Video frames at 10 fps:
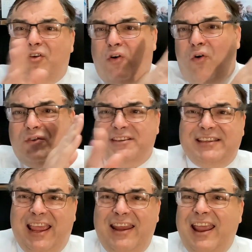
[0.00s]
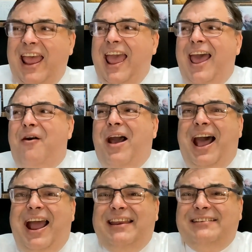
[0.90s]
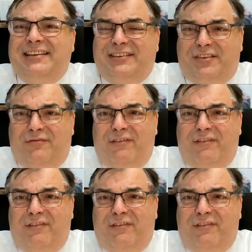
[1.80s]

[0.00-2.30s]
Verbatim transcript: cork set how hard is it to